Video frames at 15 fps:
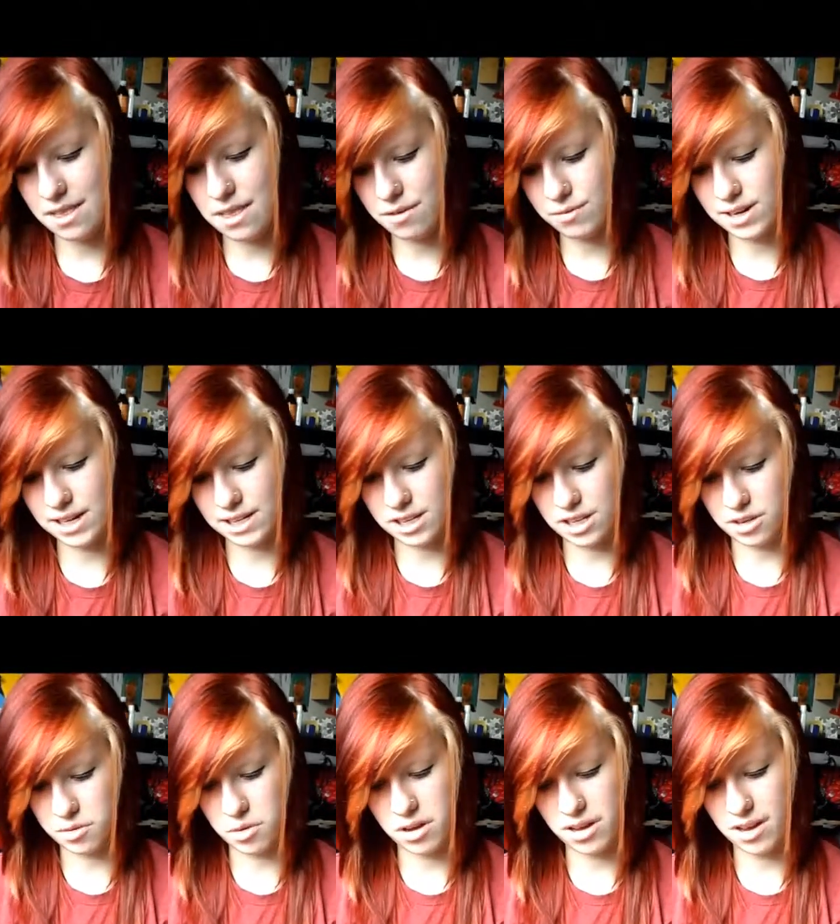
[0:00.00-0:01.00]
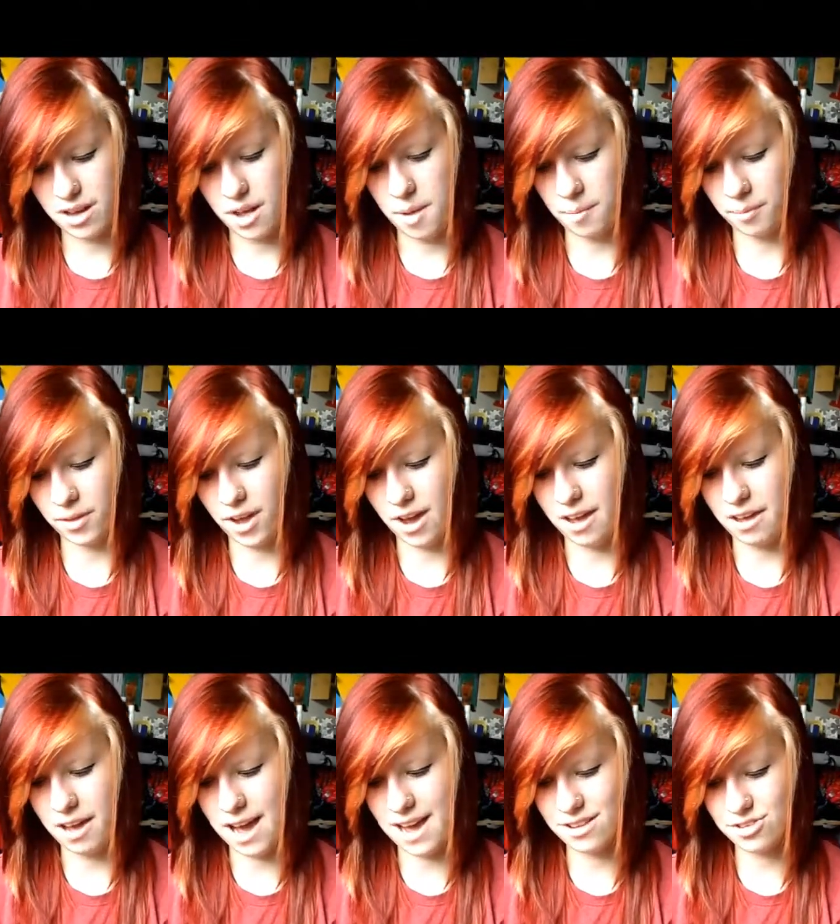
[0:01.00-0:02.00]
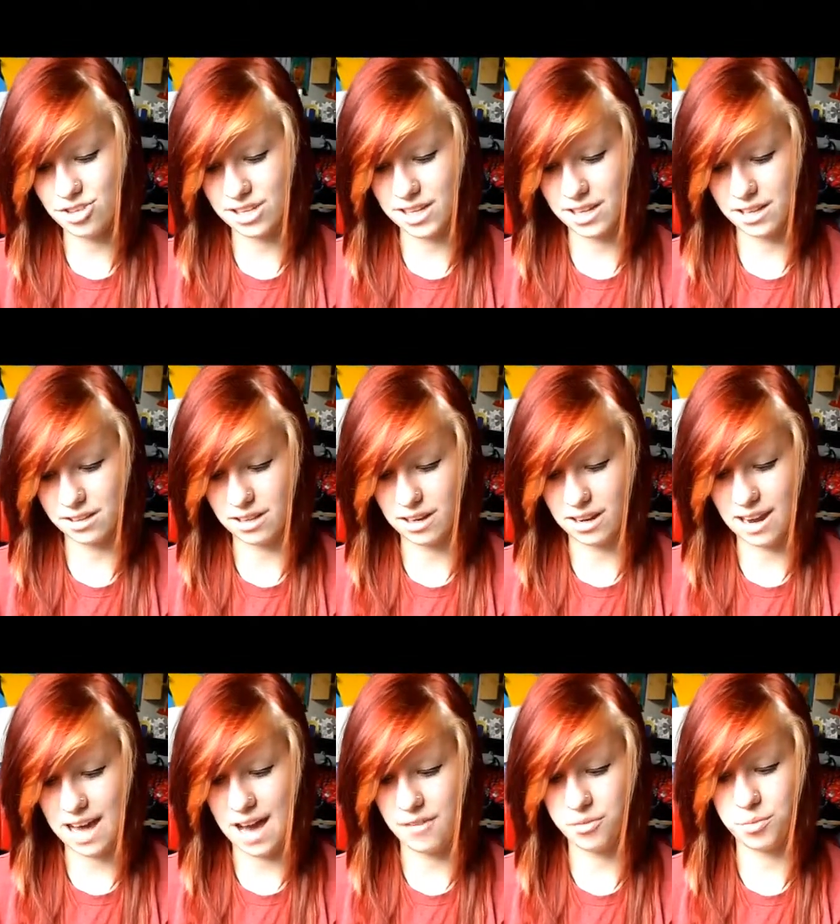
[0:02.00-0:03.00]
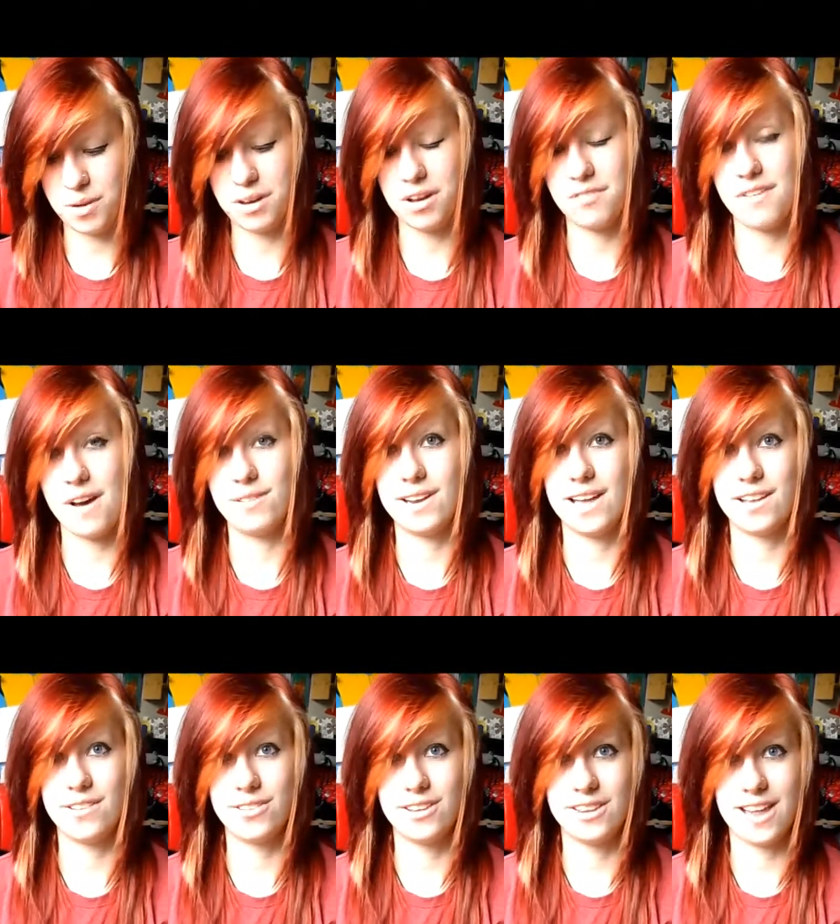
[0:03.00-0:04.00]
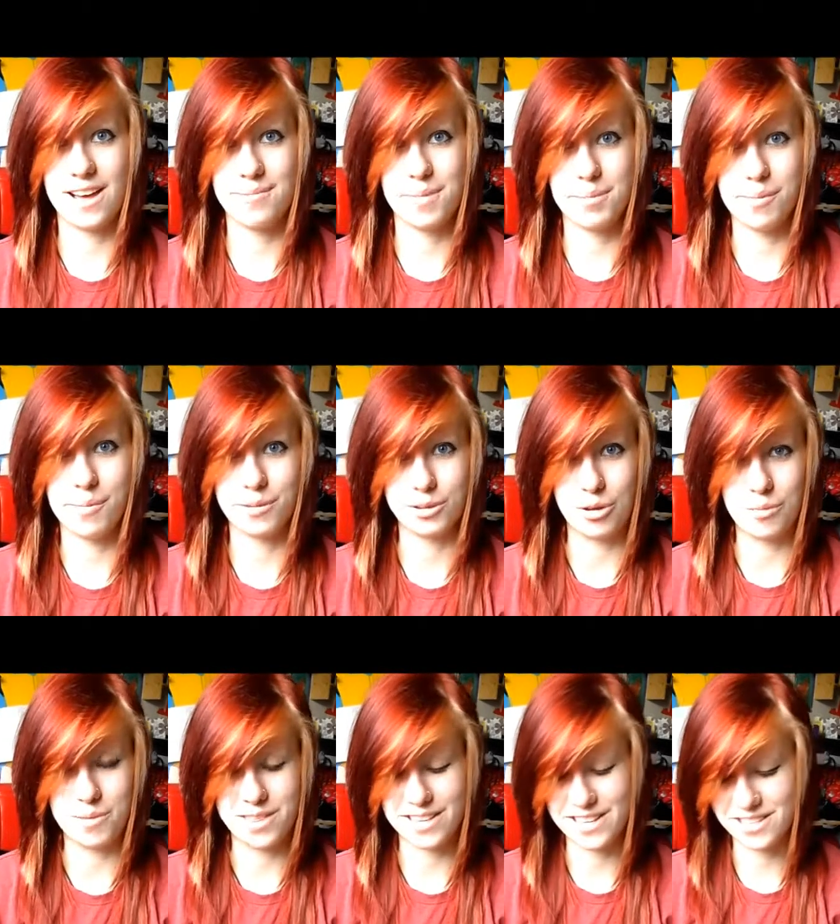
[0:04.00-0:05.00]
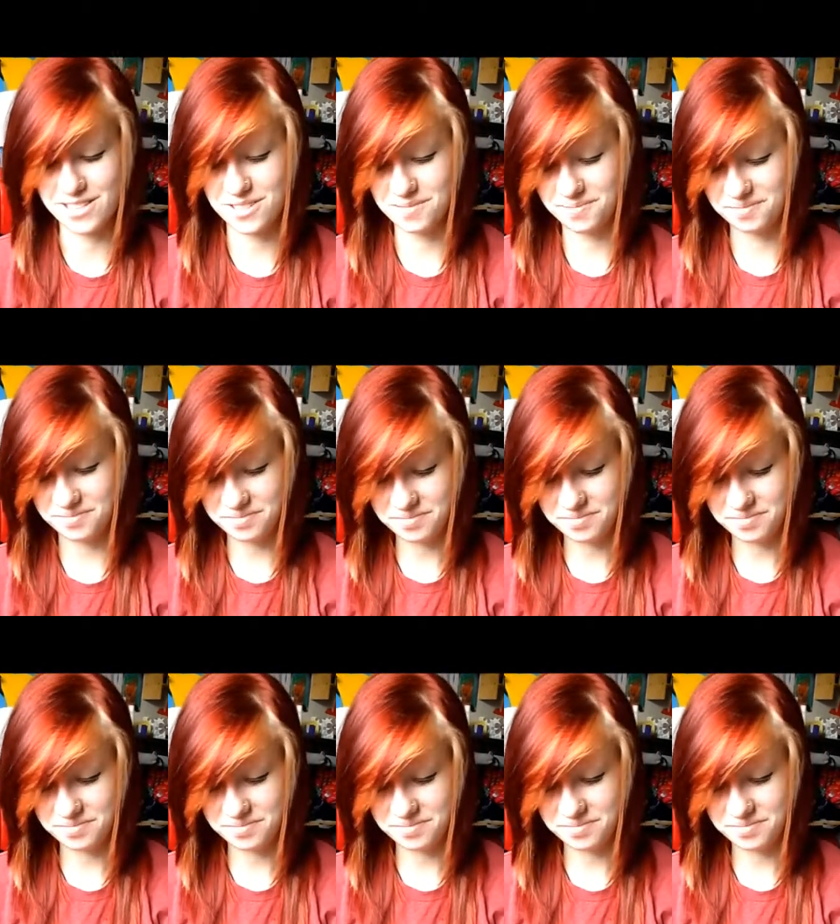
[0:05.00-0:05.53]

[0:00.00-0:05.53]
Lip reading: And they're really cute. I actually laughed when I found out that my mum had got me these.